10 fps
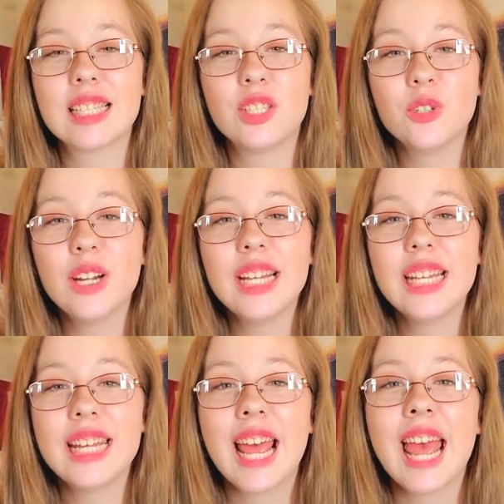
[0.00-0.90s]
enjoyed
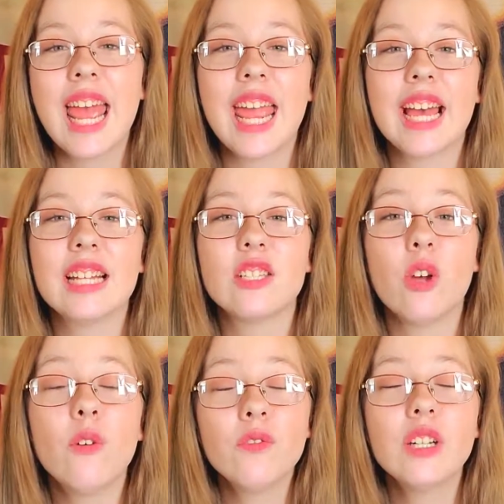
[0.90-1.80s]
it. And
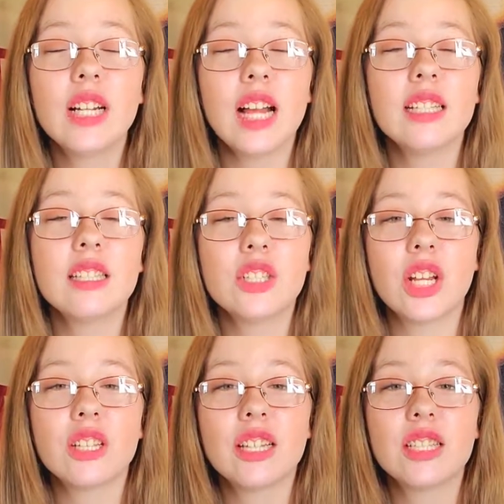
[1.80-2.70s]
don't forget to
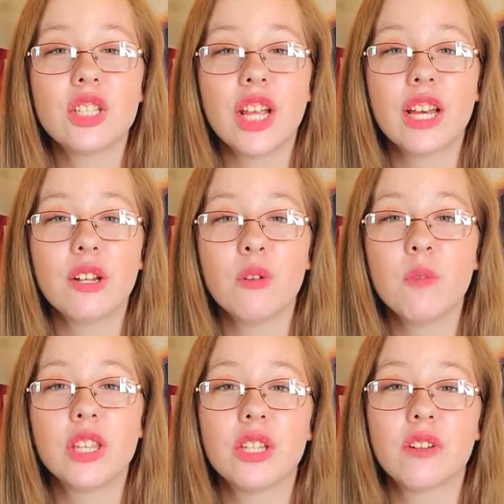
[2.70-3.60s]
share this channel
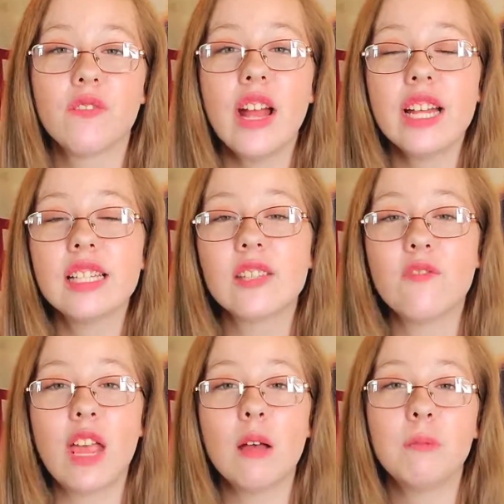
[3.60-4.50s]
with your friends,
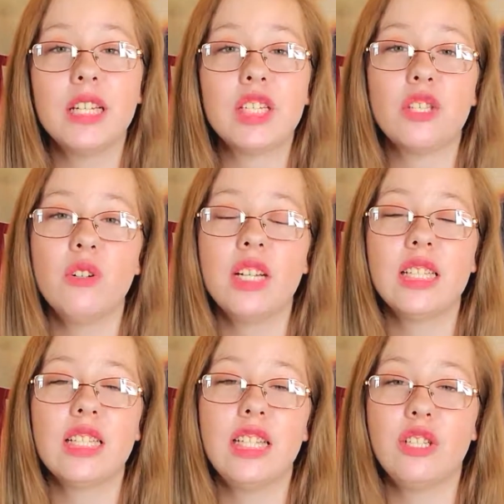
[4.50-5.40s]
family,
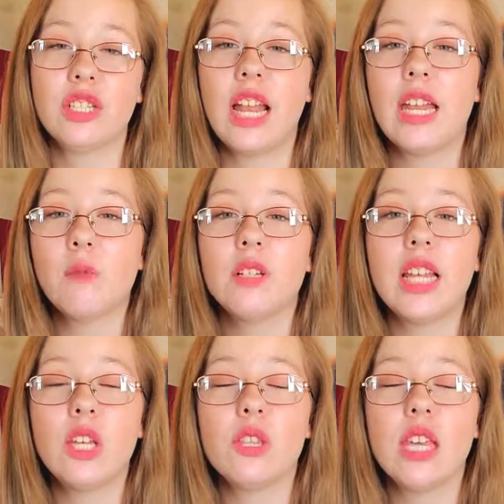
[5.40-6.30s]
students, teachers, and anyone
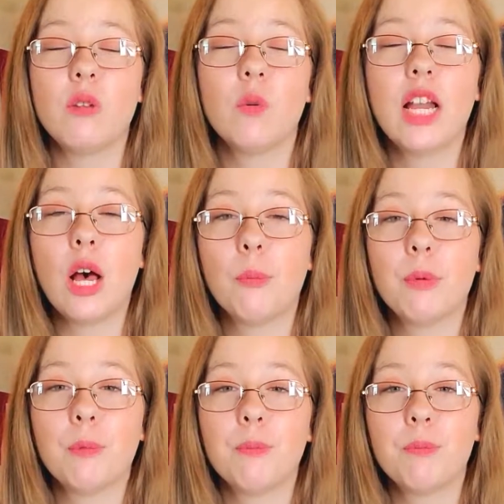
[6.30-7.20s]
that you think would help
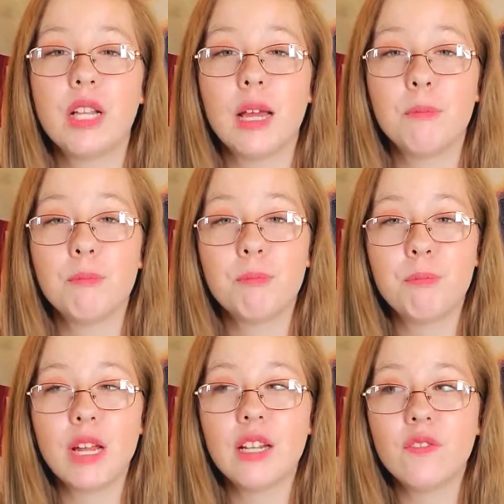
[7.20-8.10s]
get
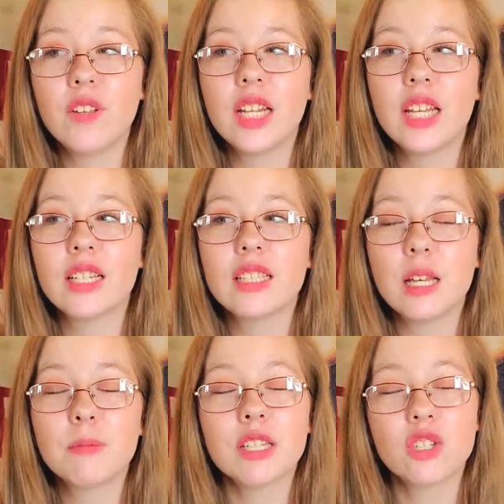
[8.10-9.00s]
benefiting
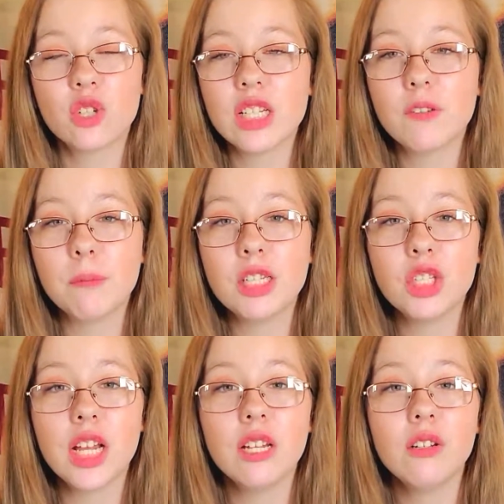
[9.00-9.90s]
tips and tricks from this
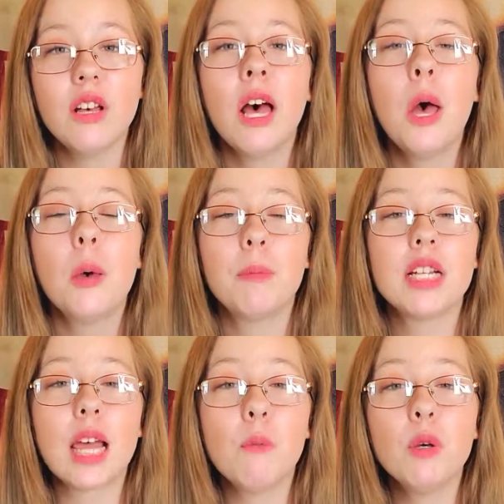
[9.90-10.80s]
channel,
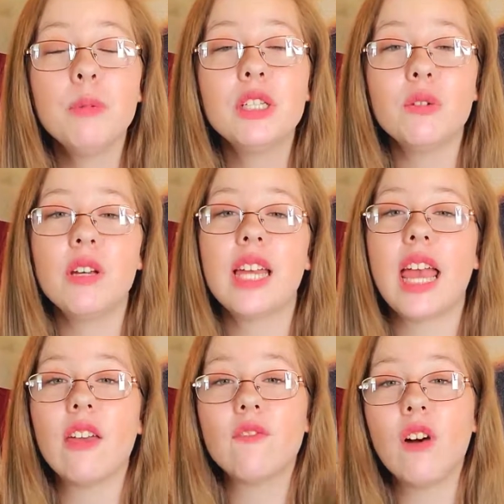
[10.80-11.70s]
because I will be doing
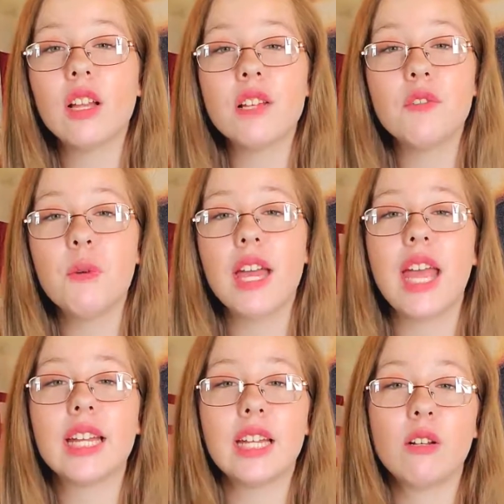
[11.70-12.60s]
a fall giveaway and a